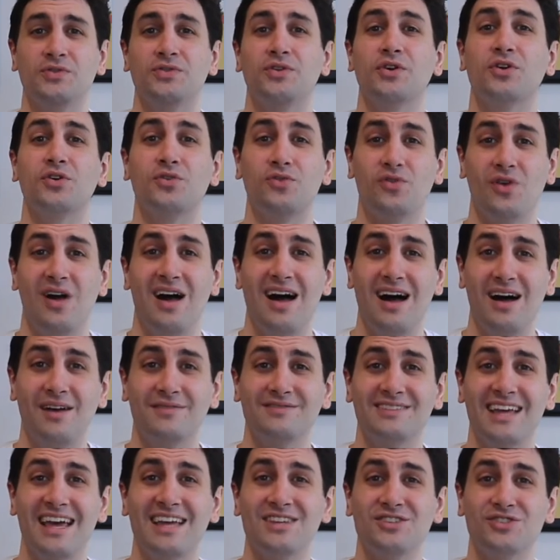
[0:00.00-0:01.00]
the
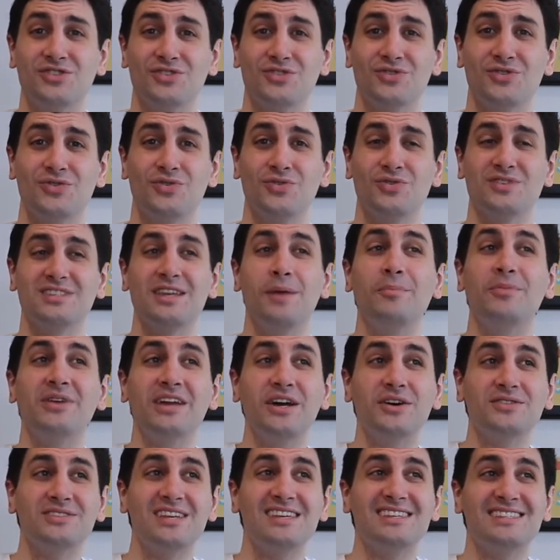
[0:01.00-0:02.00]
craft, and to somebody
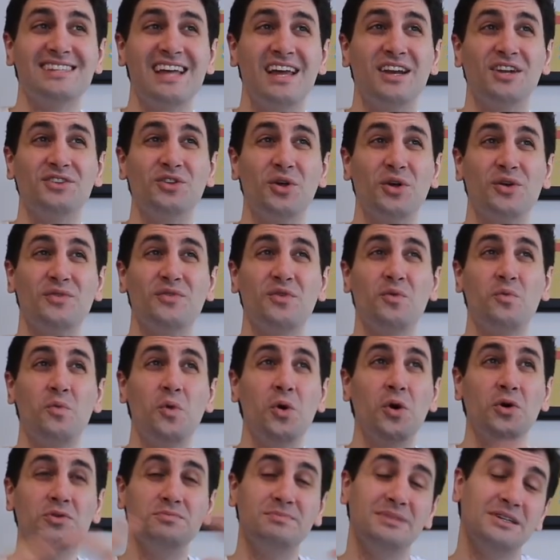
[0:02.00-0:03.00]
else has done a lot of the
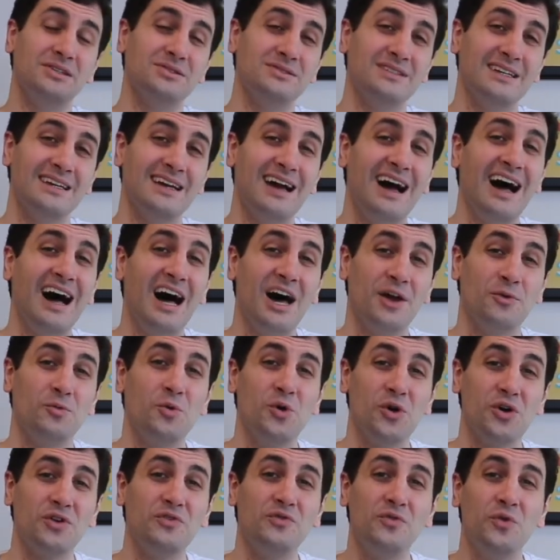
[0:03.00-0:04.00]
world building hard
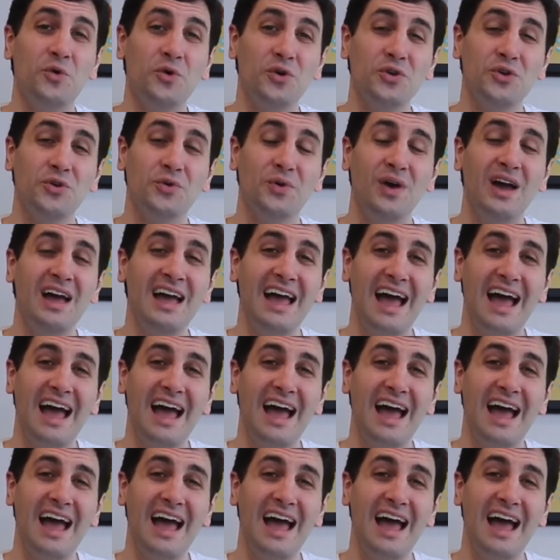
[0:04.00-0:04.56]
work for you,